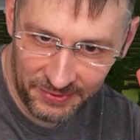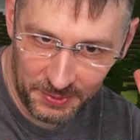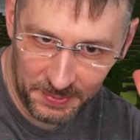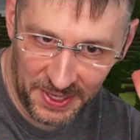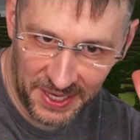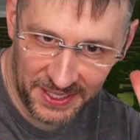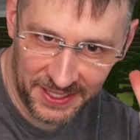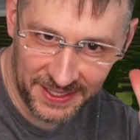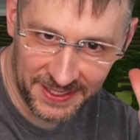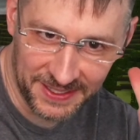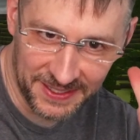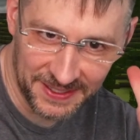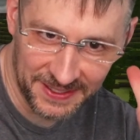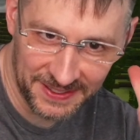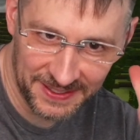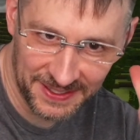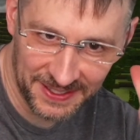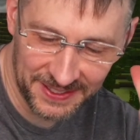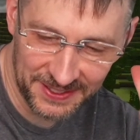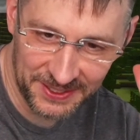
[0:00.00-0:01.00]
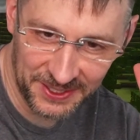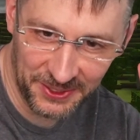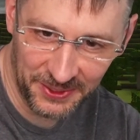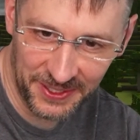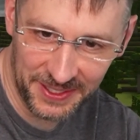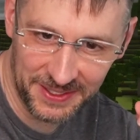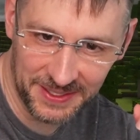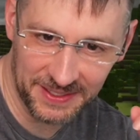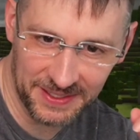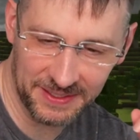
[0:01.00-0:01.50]
everybody, how you
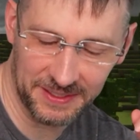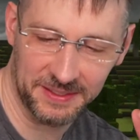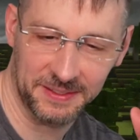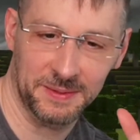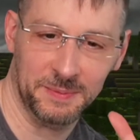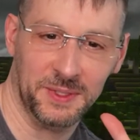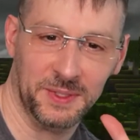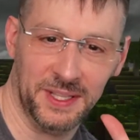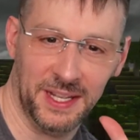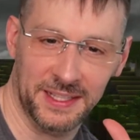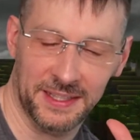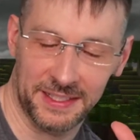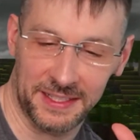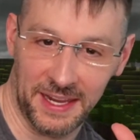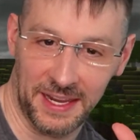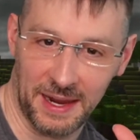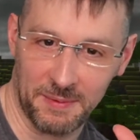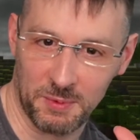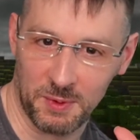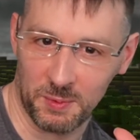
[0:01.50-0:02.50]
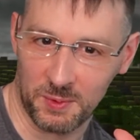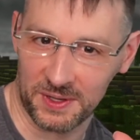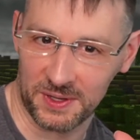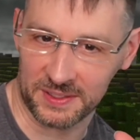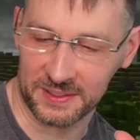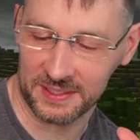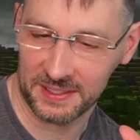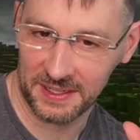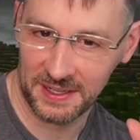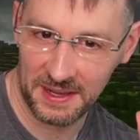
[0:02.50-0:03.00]
doing? Glad the camera
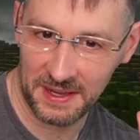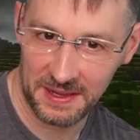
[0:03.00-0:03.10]
worked.